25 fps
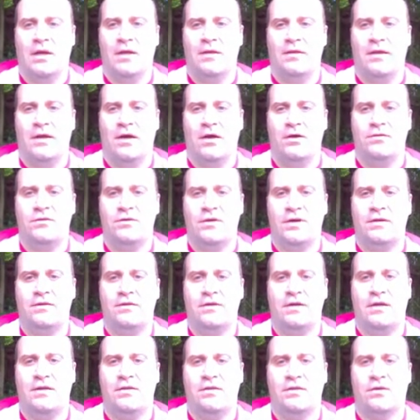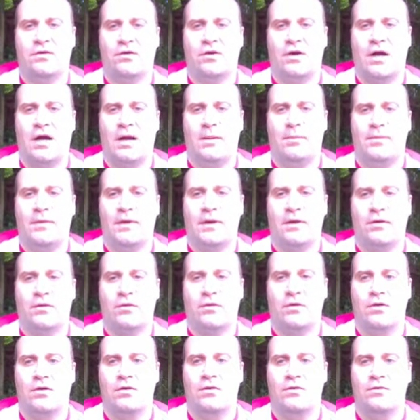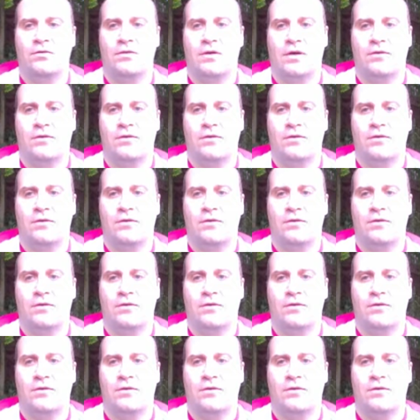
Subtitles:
They also like to eat the crop that grows